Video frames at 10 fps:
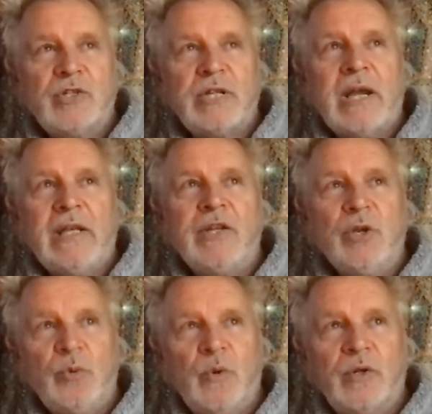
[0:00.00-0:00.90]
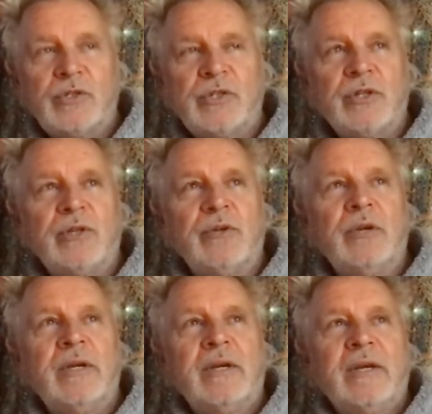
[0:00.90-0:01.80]
telling you what to do
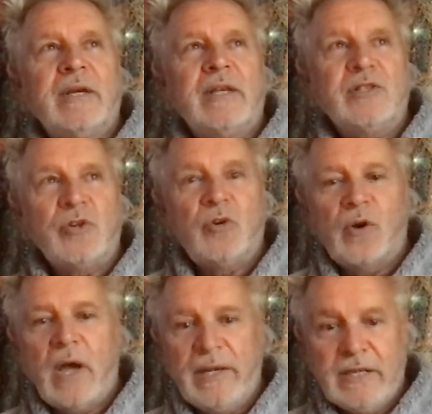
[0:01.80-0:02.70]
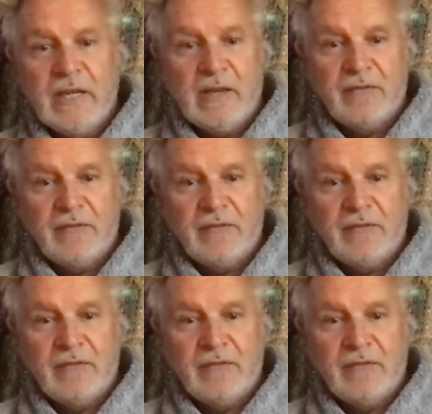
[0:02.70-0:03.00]
is your idea of